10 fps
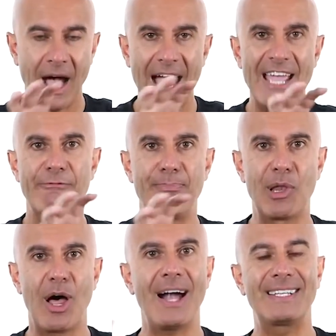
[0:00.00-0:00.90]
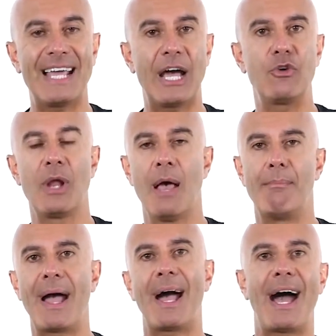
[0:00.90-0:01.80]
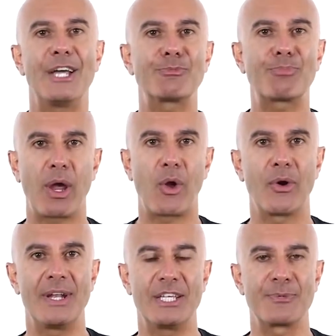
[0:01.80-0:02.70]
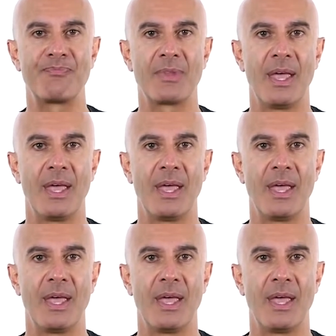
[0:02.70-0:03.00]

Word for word: I have blocked out my highest priorities.